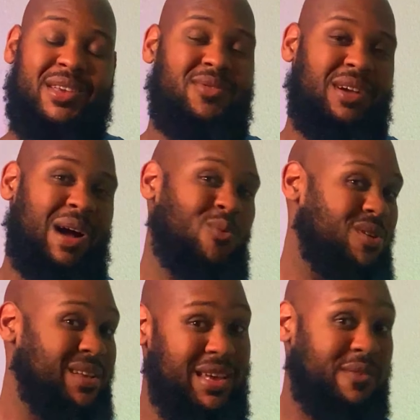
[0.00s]
dude, I
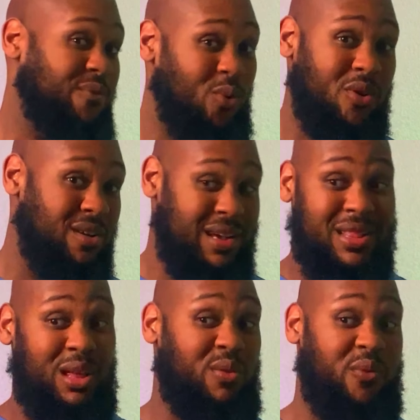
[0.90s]
want to hit four, at
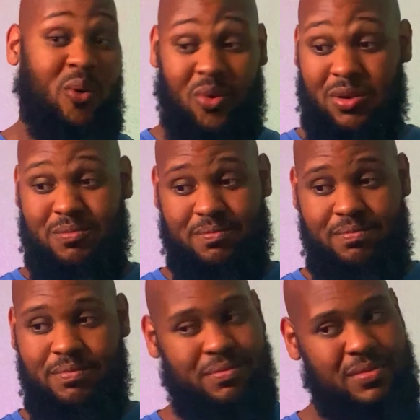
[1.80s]
least four,
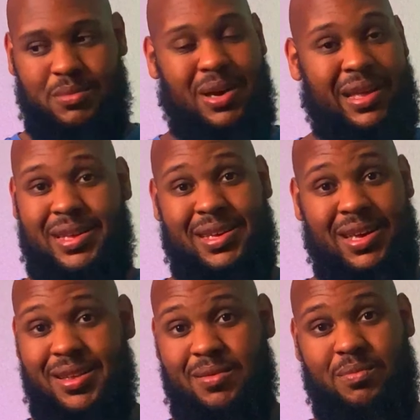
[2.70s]
but I didn't
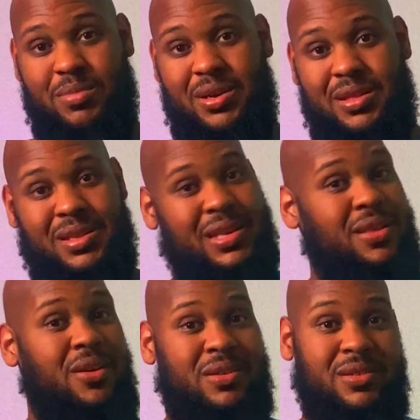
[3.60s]
get it. But it's
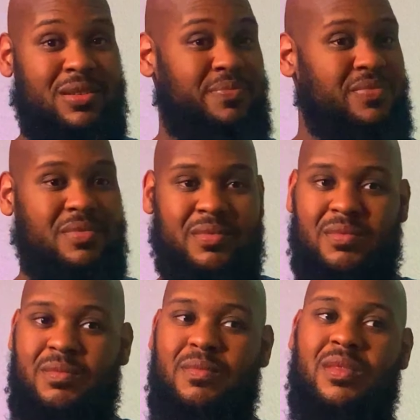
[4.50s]
all good.
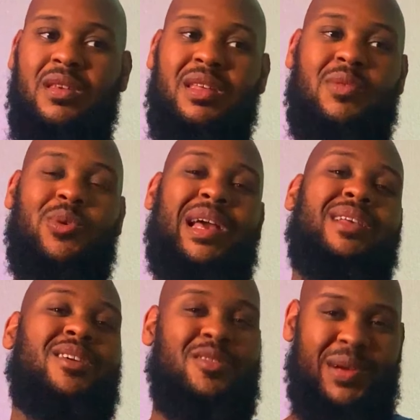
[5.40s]
We got
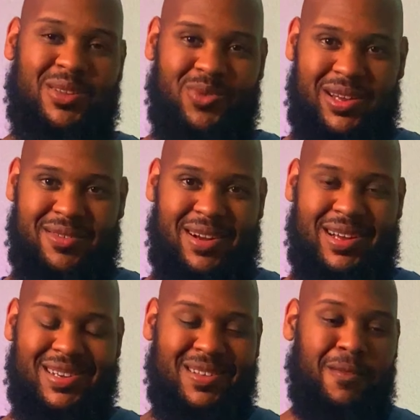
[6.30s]
to talk about the weight,
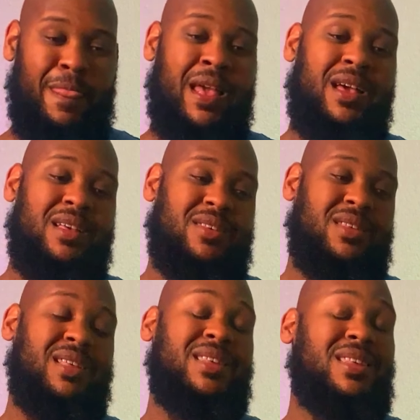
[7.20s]
right? So
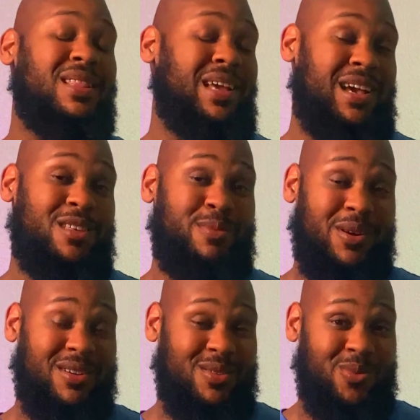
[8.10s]
this is the last
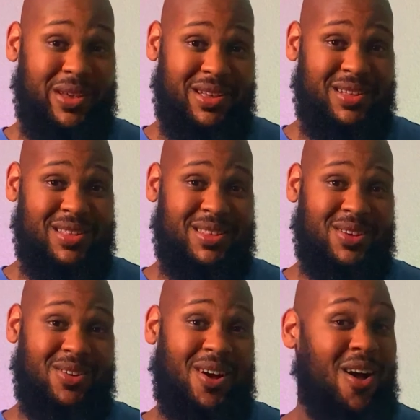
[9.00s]
part, the weight.
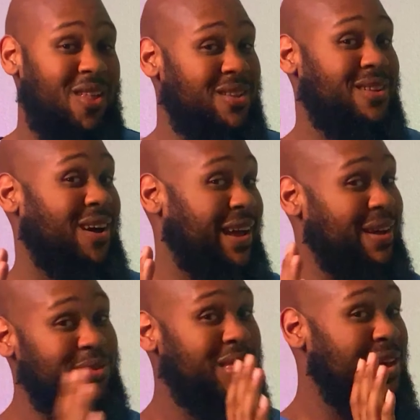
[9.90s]
So all
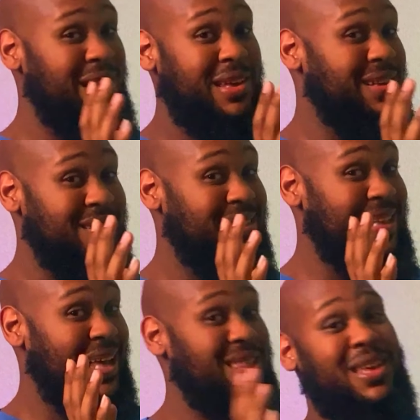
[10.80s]
everything
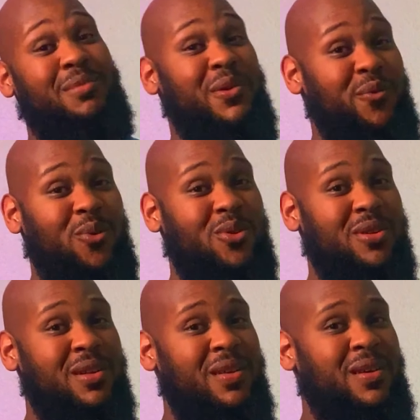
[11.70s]
that I said before,